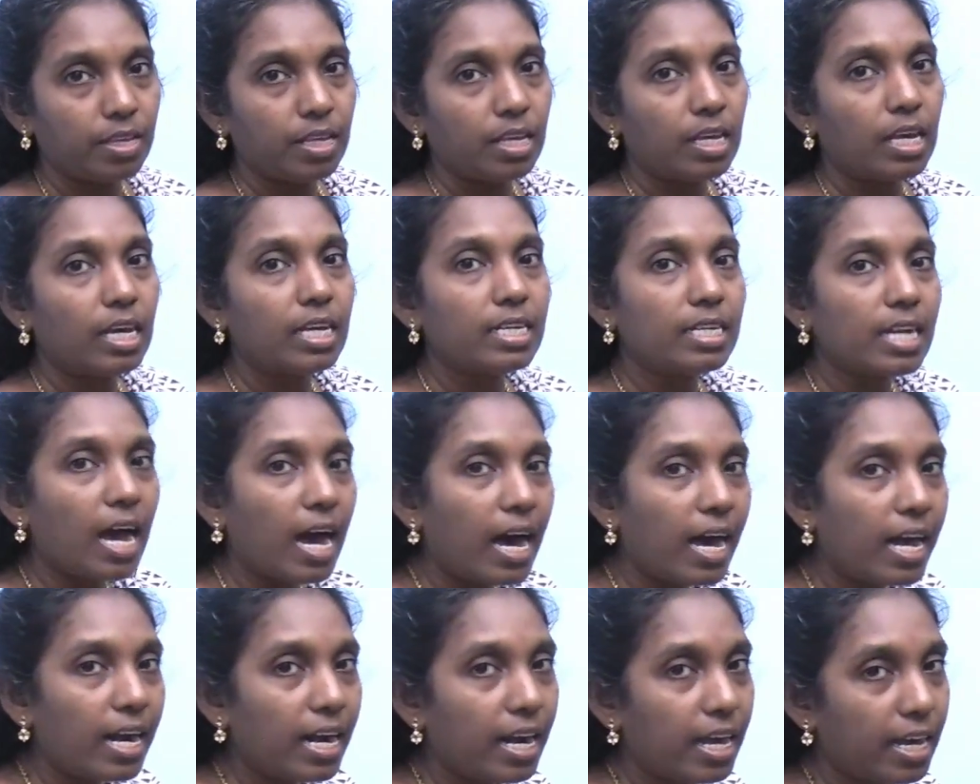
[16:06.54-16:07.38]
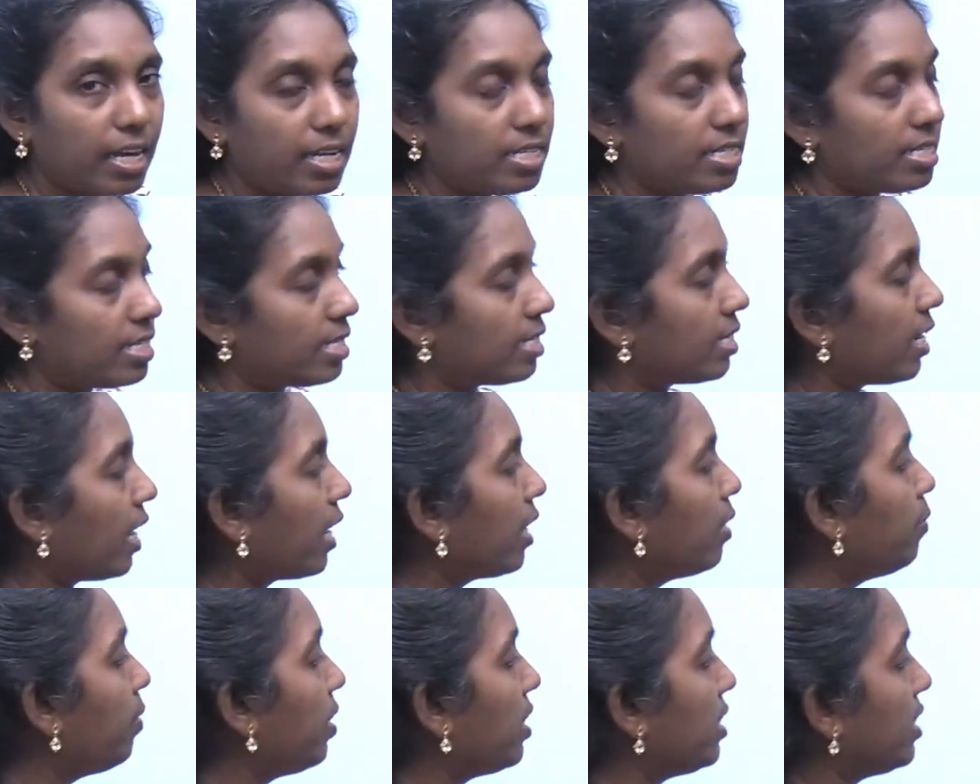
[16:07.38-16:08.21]
It aligns
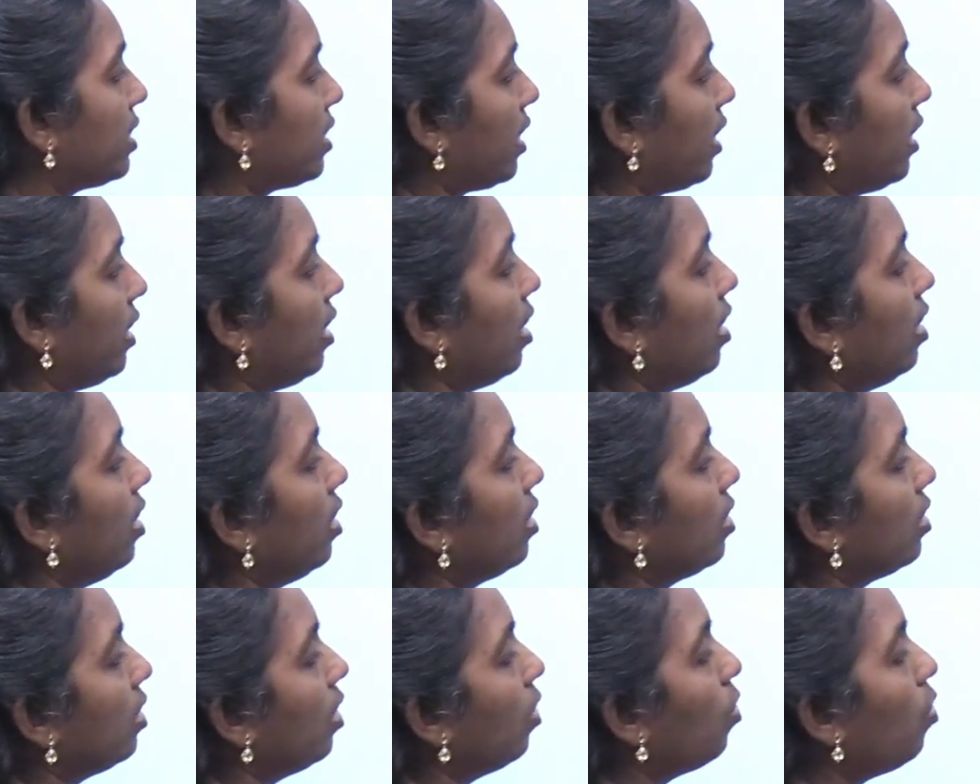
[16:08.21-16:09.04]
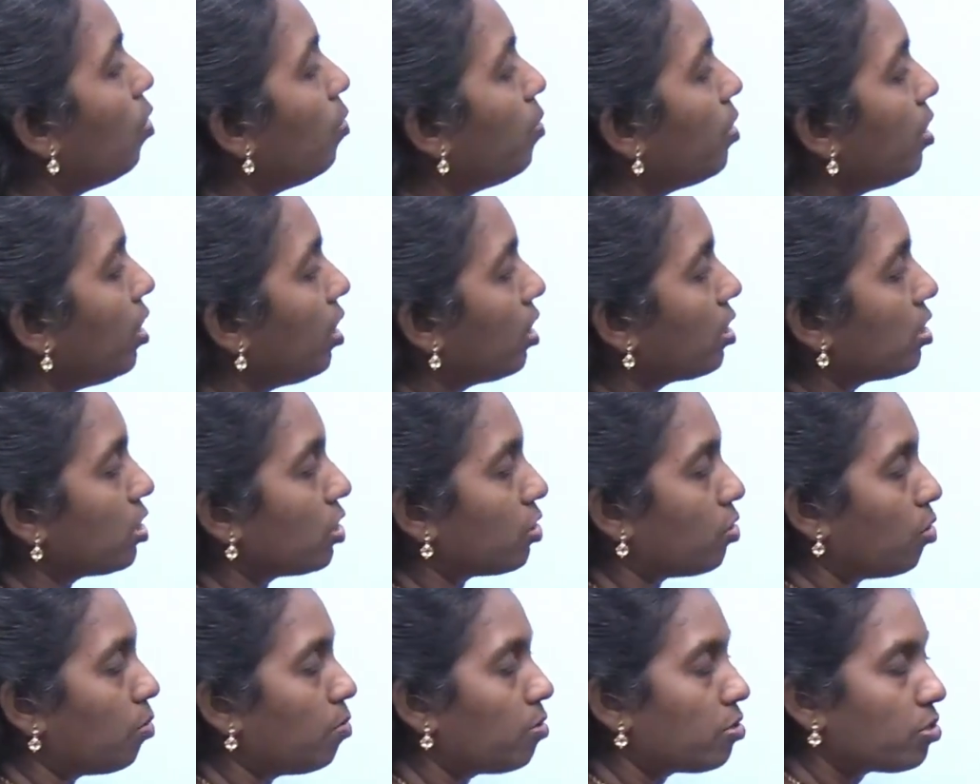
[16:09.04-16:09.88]
side by side. The homologous
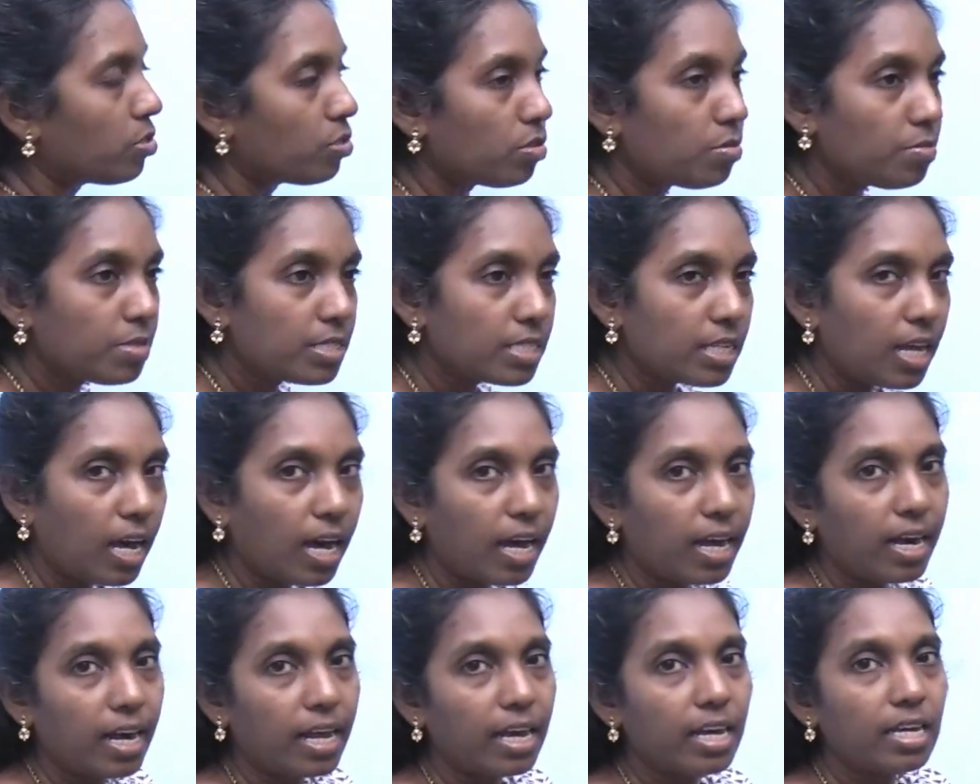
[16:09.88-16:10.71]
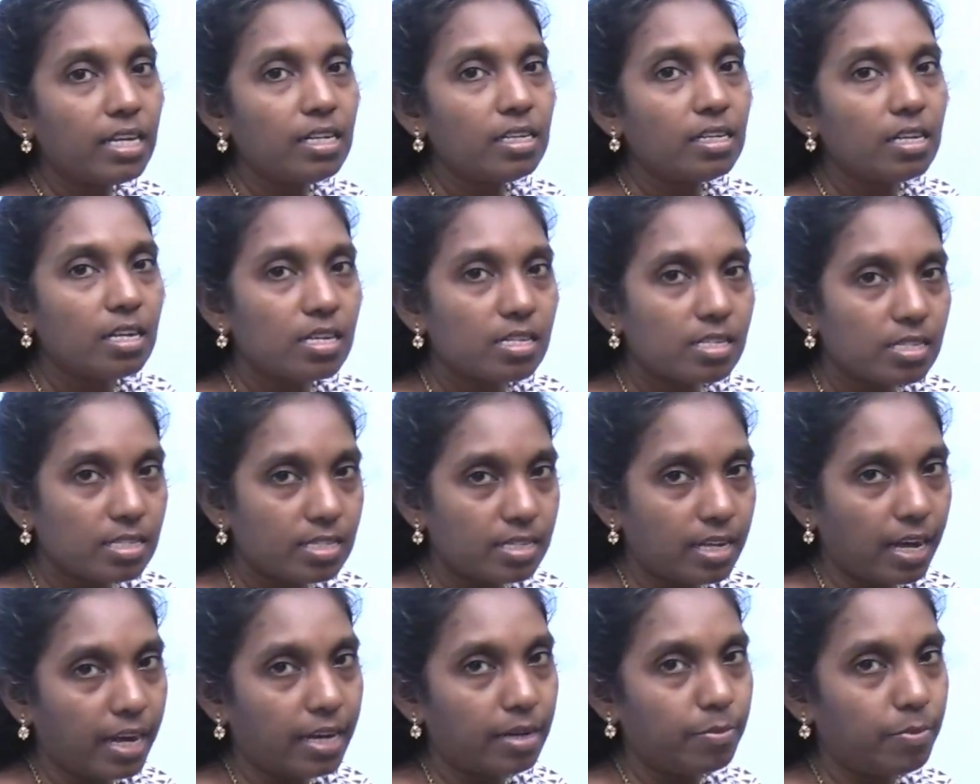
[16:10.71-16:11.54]
chromosomes align
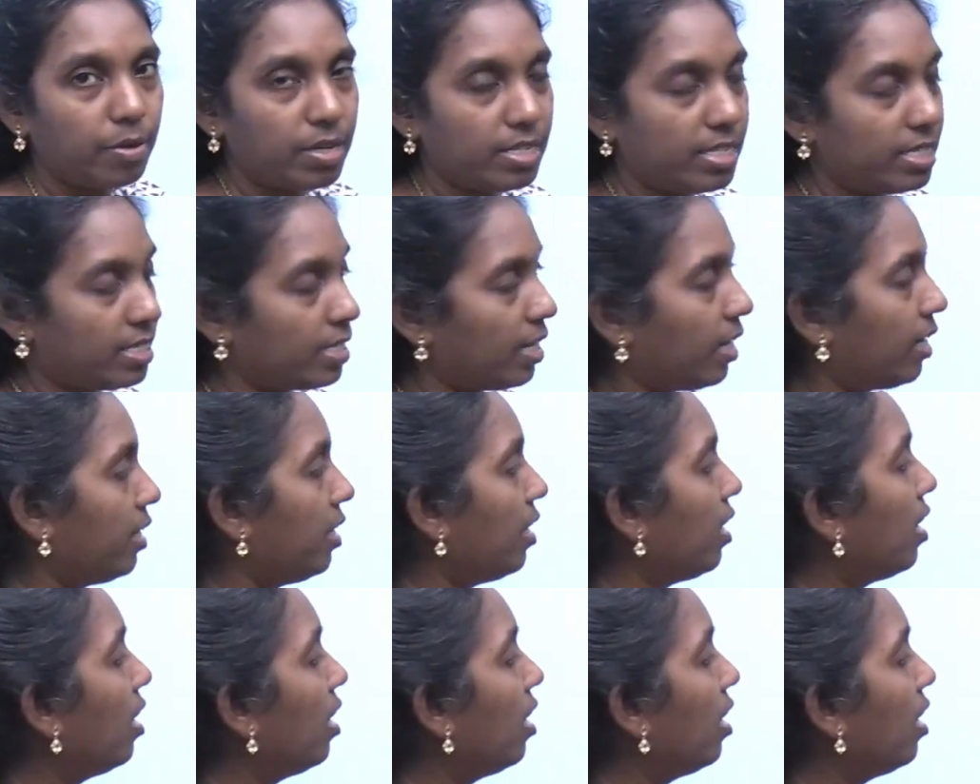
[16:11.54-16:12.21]
side by side